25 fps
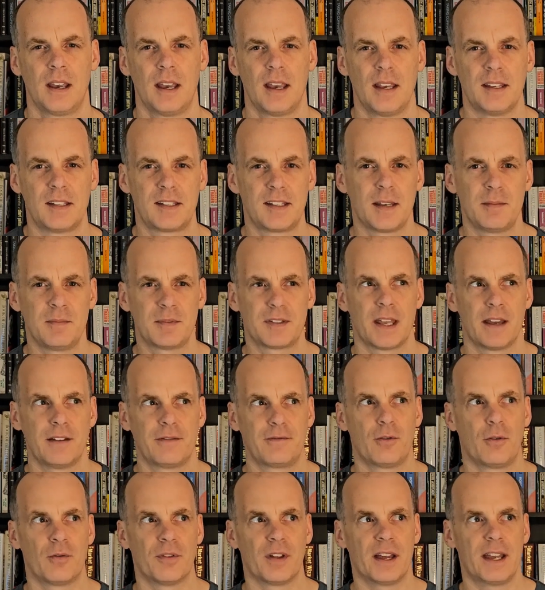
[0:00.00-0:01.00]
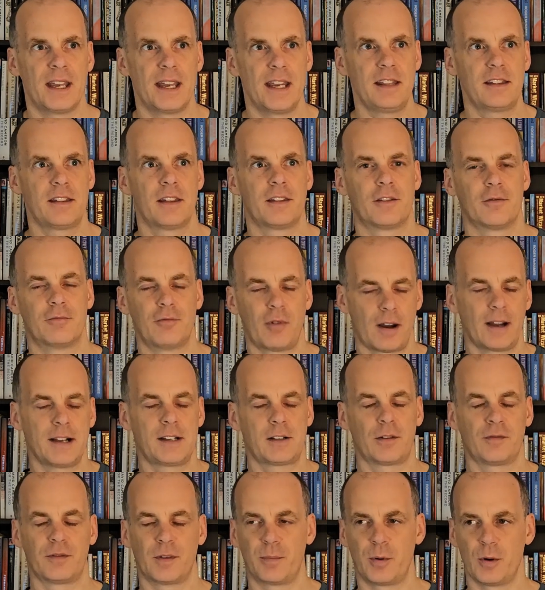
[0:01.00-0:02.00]
It seems, therefore, that either the
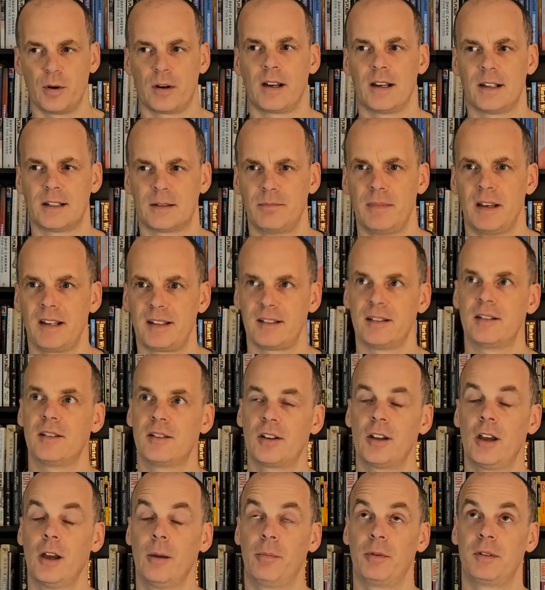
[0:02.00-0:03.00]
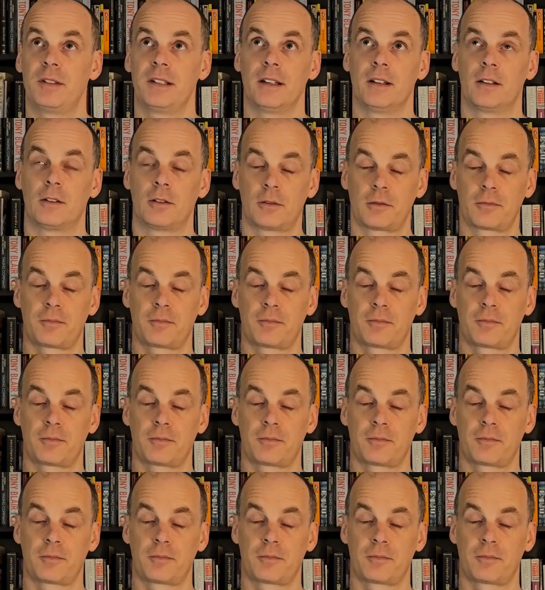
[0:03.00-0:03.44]
writer of the book has misinterpreted